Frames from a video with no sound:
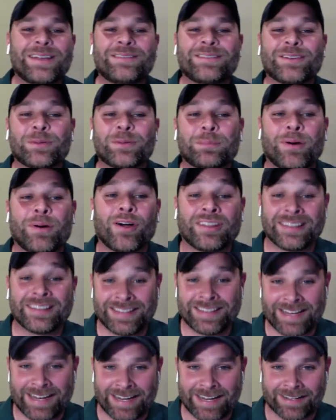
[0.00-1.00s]
have to go Paula
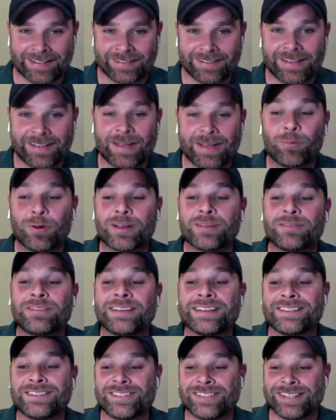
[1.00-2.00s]
Dean. What if
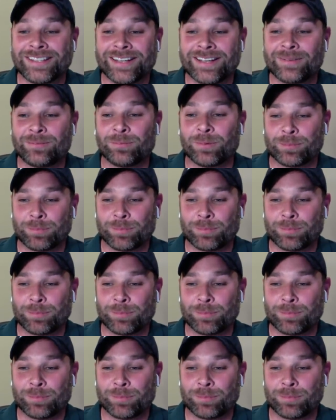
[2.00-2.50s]
he had cheated with